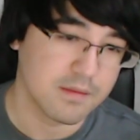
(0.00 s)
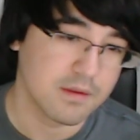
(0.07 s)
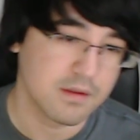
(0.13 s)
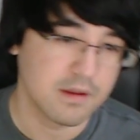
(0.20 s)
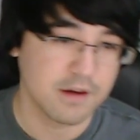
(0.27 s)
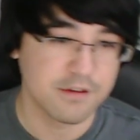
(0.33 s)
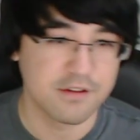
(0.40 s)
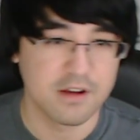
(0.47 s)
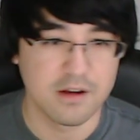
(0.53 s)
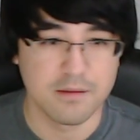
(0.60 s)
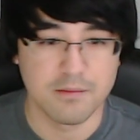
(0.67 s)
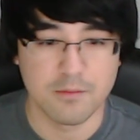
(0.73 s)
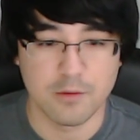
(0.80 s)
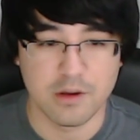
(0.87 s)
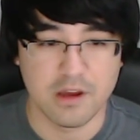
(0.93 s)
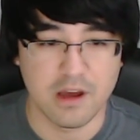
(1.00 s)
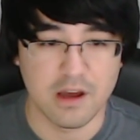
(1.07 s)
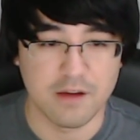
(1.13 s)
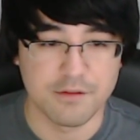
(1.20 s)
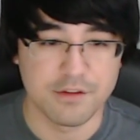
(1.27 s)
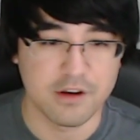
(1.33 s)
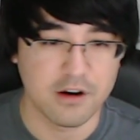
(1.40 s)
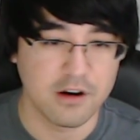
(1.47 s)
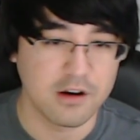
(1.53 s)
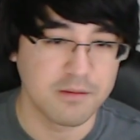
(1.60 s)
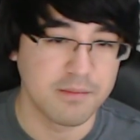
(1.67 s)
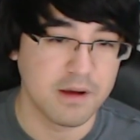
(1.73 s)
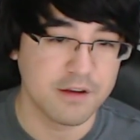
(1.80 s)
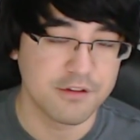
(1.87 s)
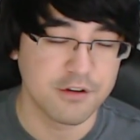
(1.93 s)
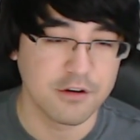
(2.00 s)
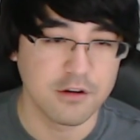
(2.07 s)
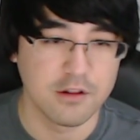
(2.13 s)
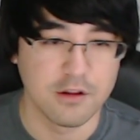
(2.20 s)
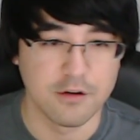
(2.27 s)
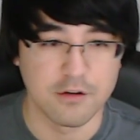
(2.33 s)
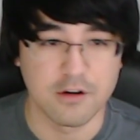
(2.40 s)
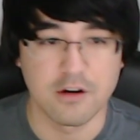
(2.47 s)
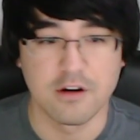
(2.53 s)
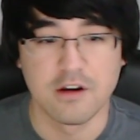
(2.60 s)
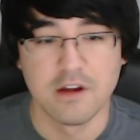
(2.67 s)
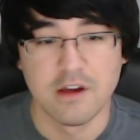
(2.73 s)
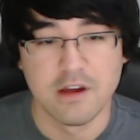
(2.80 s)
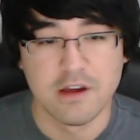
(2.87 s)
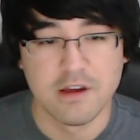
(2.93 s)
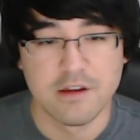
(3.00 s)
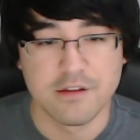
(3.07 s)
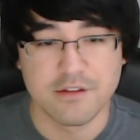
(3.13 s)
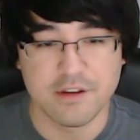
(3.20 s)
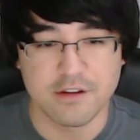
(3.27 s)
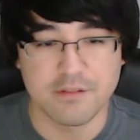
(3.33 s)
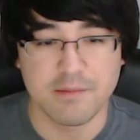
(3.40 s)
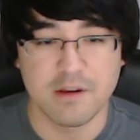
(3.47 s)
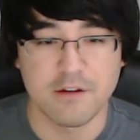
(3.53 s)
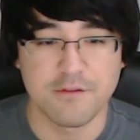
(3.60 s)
Next up, we have Zarek, Master Cloner. 6 mana